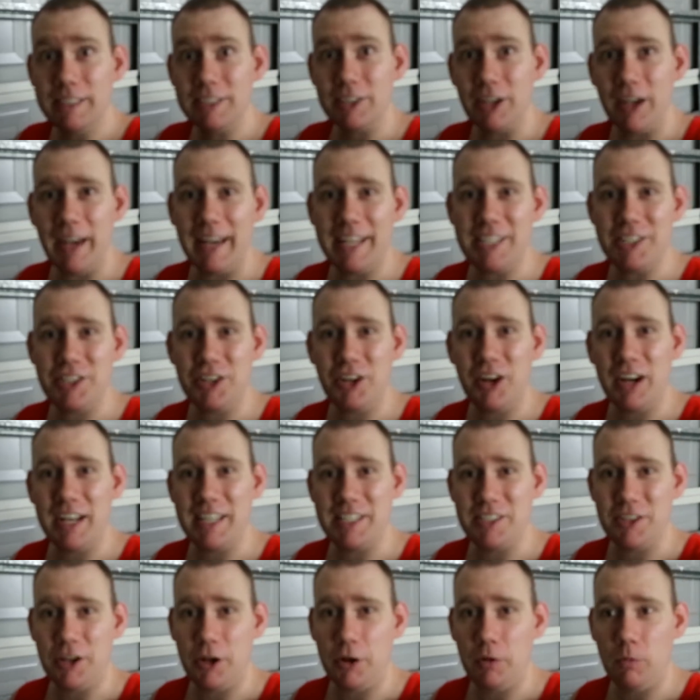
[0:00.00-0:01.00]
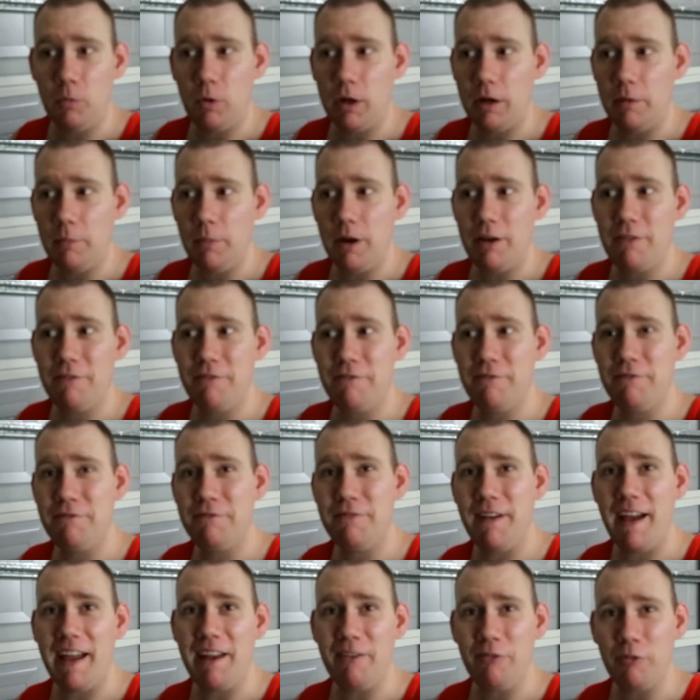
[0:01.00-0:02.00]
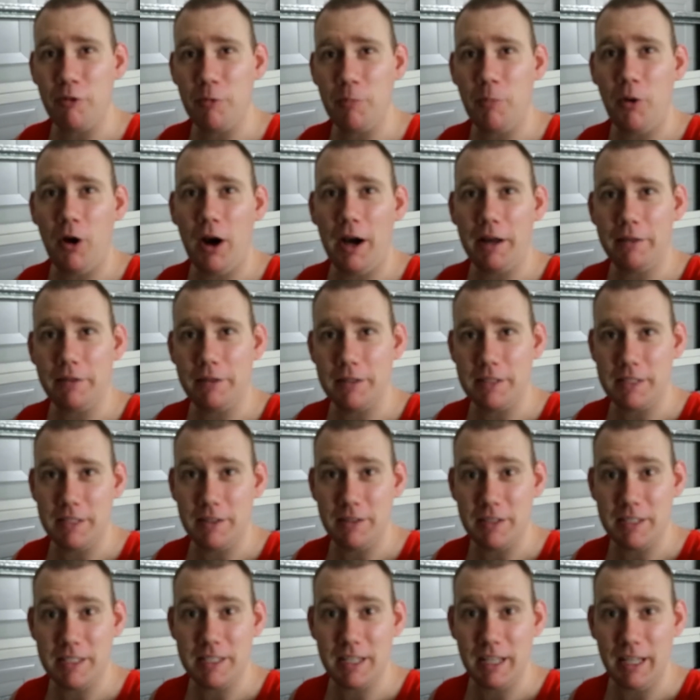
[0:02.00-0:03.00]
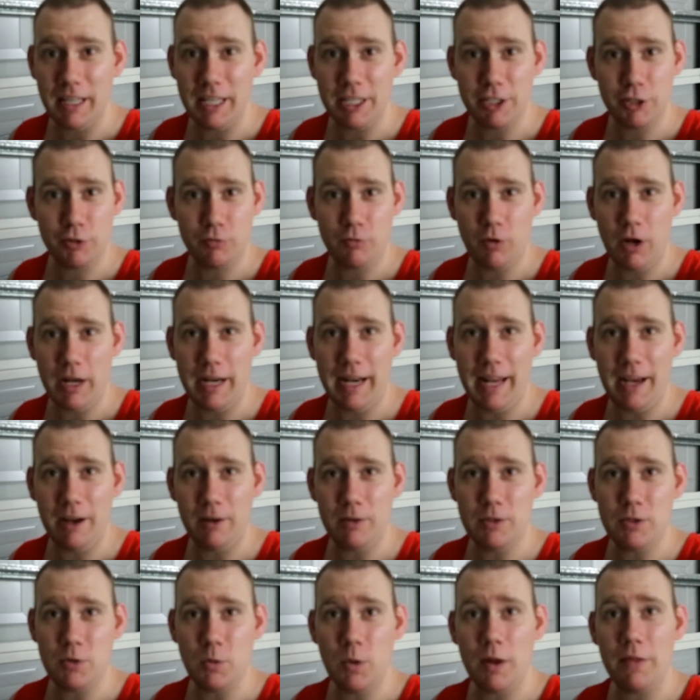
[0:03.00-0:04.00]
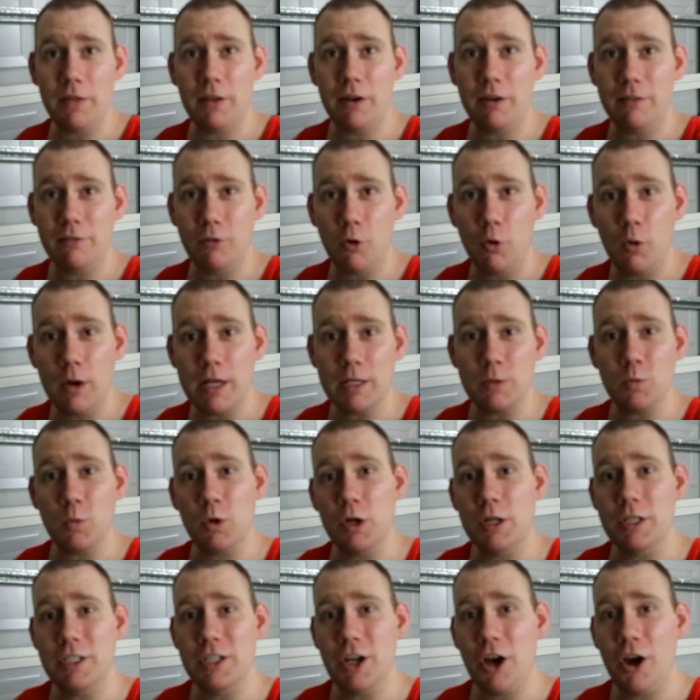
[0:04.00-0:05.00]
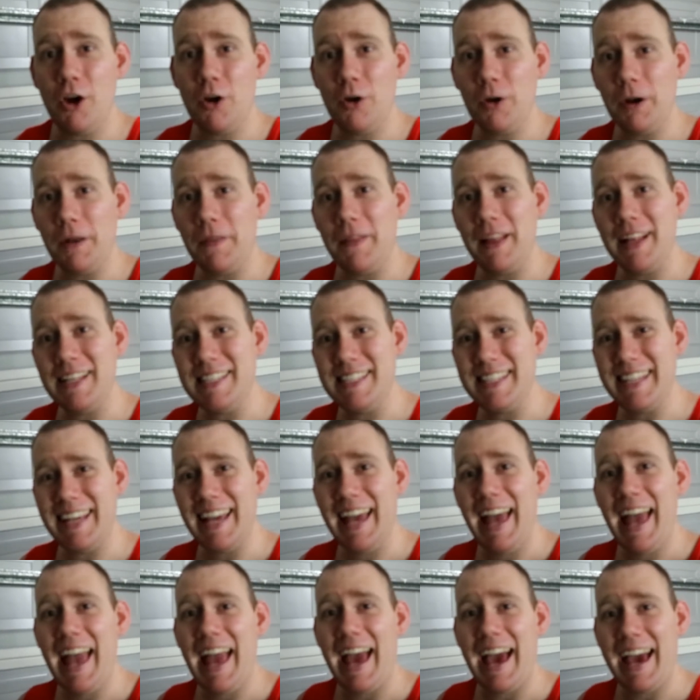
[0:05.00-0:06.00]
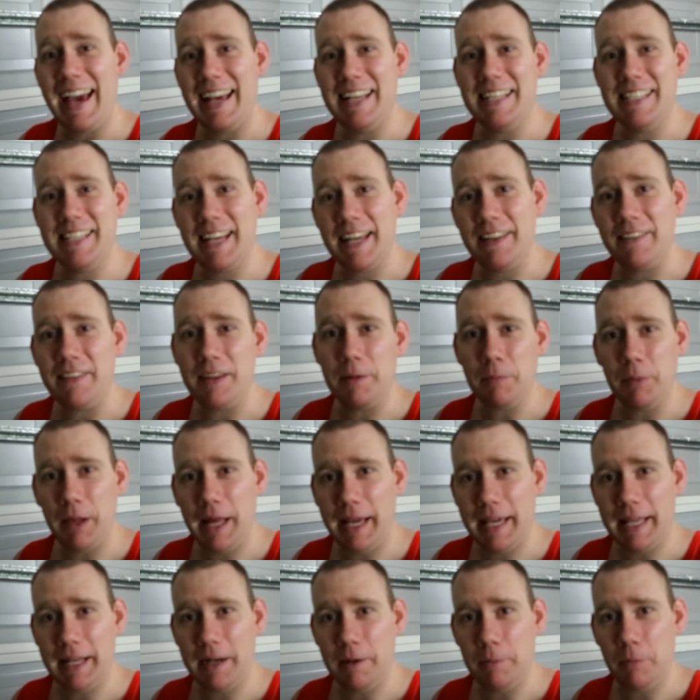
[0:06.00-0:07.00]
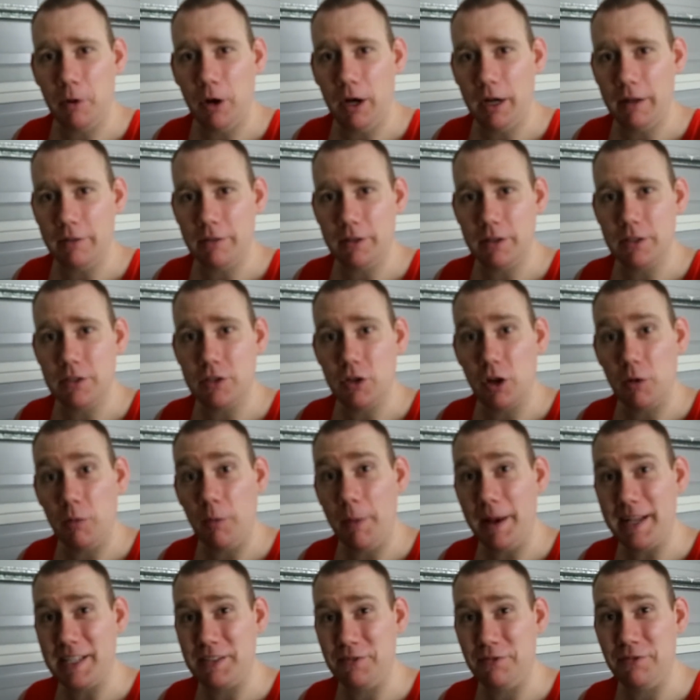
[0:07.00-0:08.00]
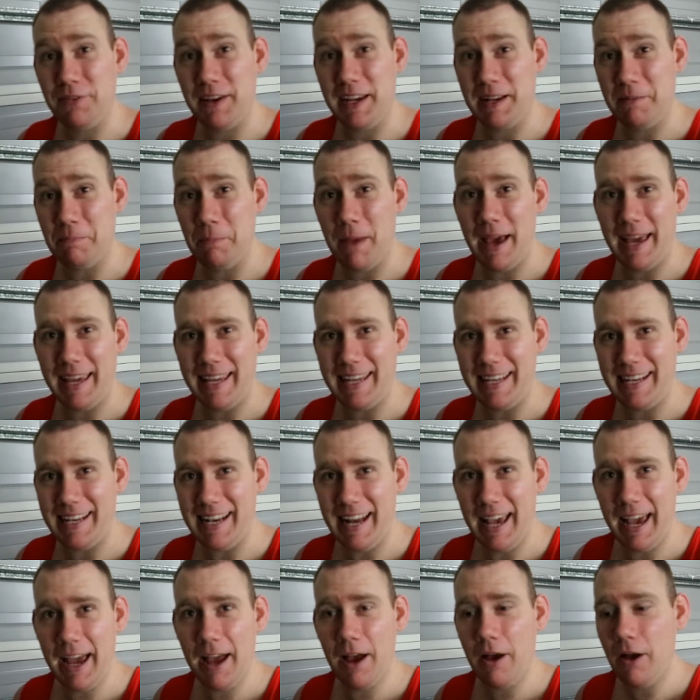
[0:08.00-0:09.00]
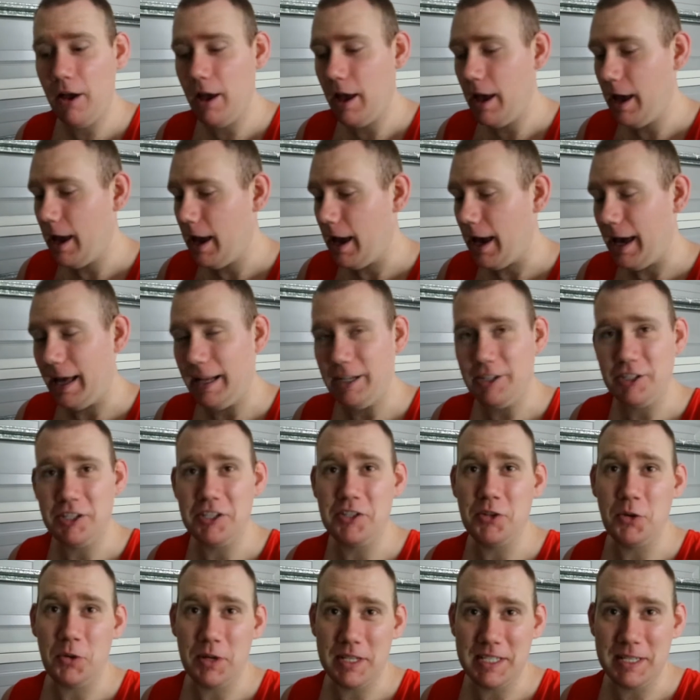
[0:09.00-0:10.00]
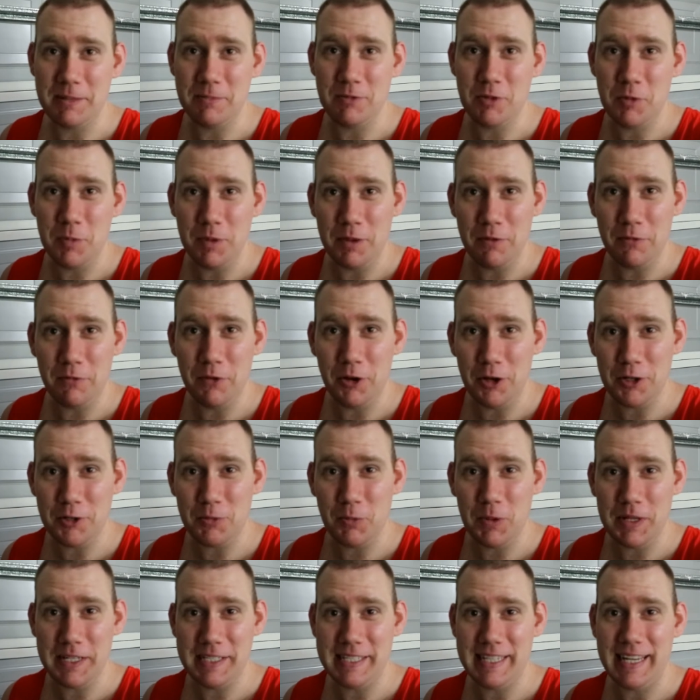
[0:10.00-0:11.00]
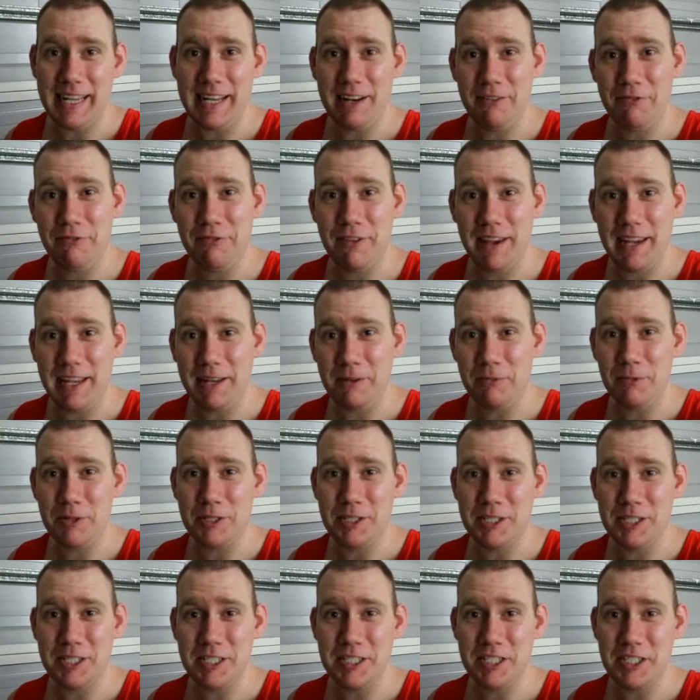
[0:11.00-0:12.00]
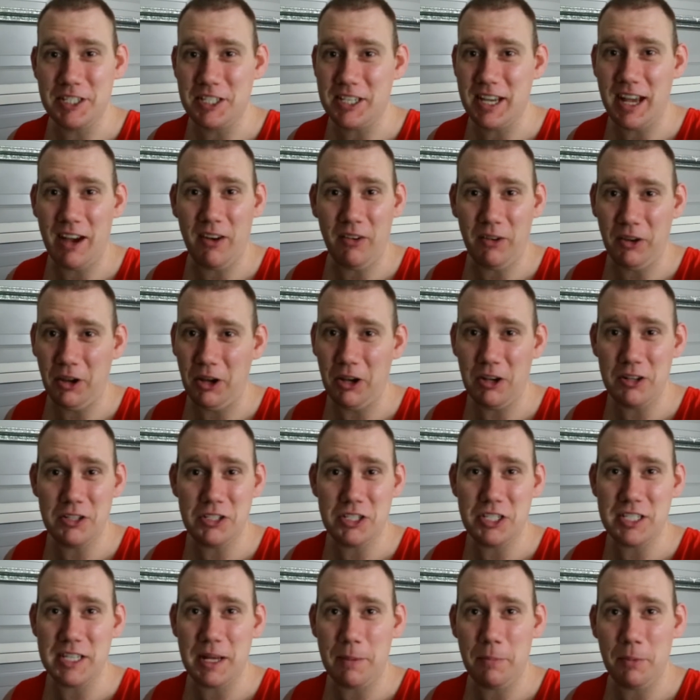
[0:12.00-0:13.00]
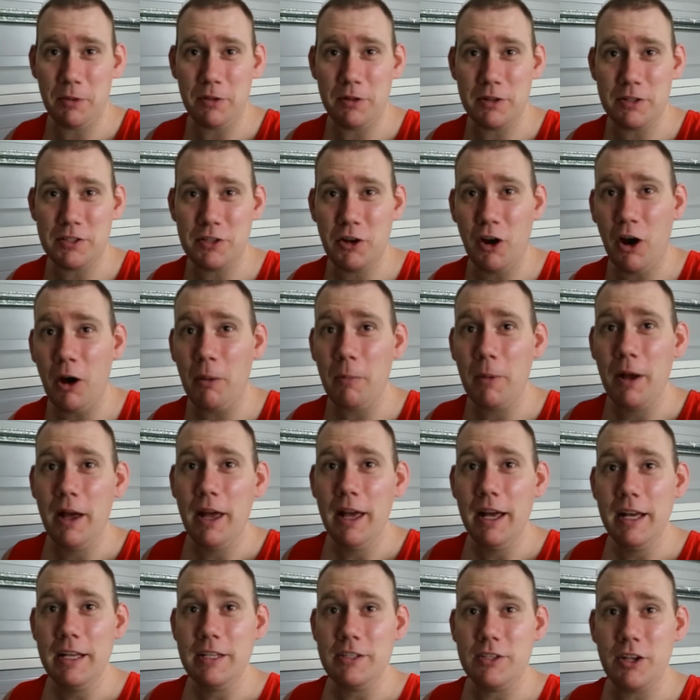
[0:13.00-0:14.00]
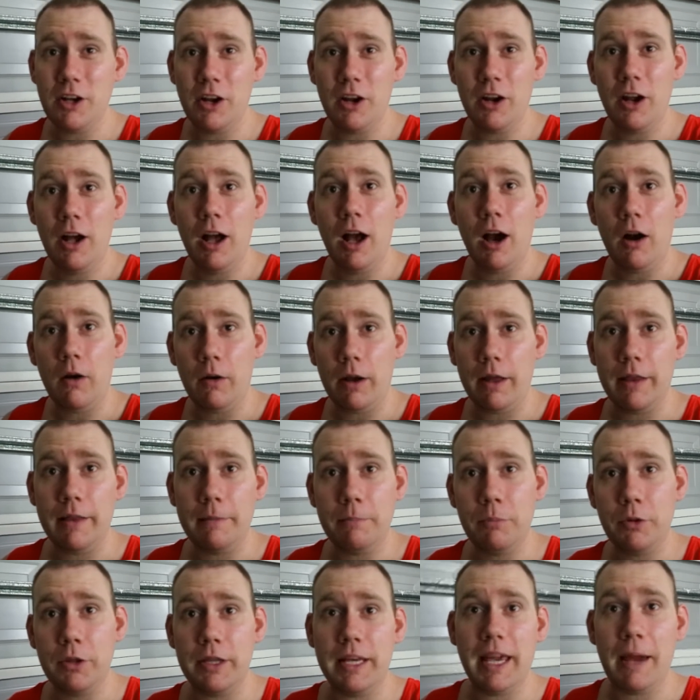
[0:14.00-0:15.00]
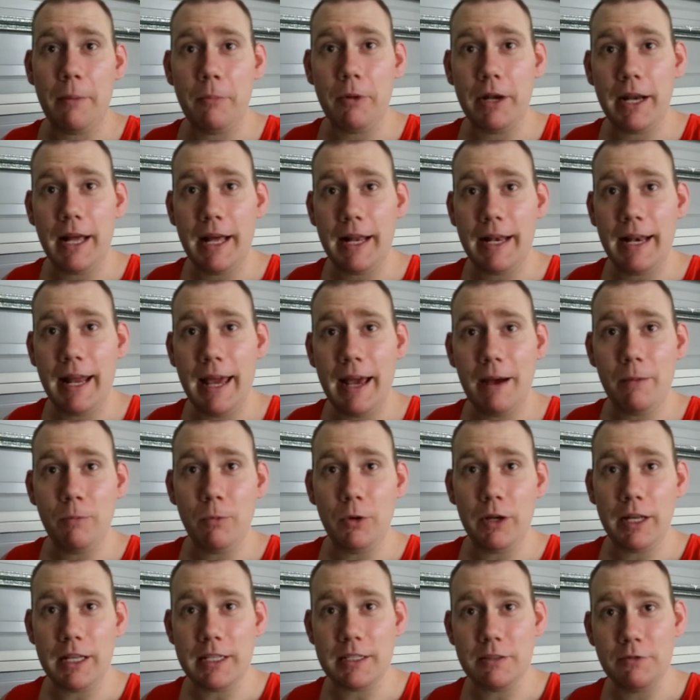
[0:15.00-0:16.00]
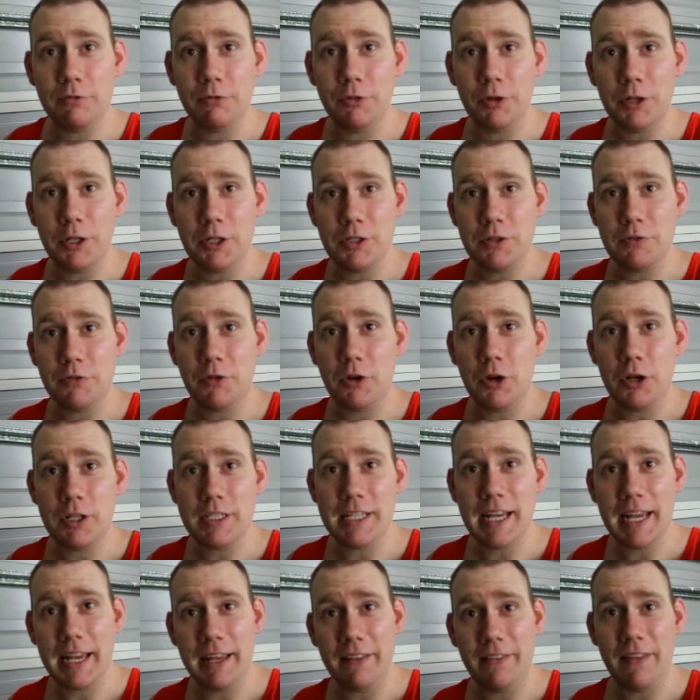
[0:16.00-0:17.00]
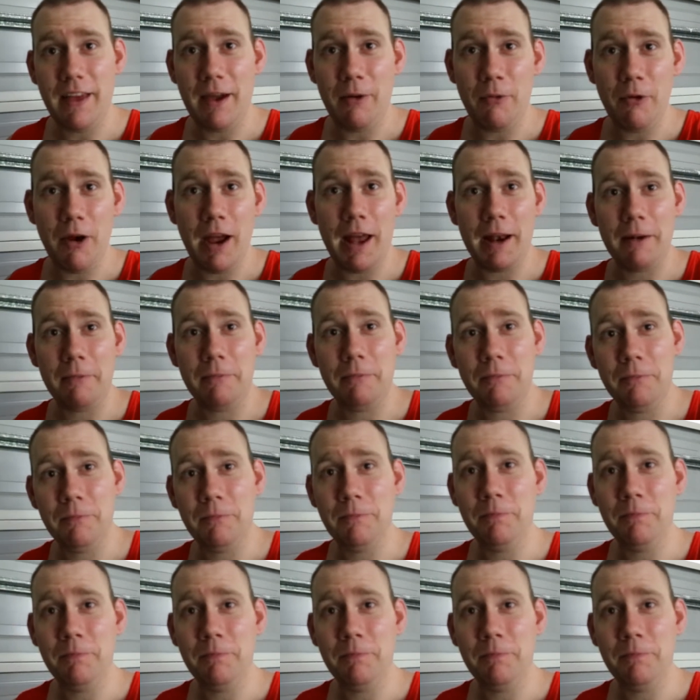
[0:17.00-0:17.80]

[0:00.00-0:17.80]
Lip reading: So as you guys know, one of my favorite pythons in this collection right now is the one that I've always wanted to own, and that's the Axanthic black-headed python. So I'm about to feed Maggie now, and she's always seems to be the first one to get a feed, which is just how it goes. She's up on the top. So I'll put the camera down now, and we'll get some footage of her taking that rat.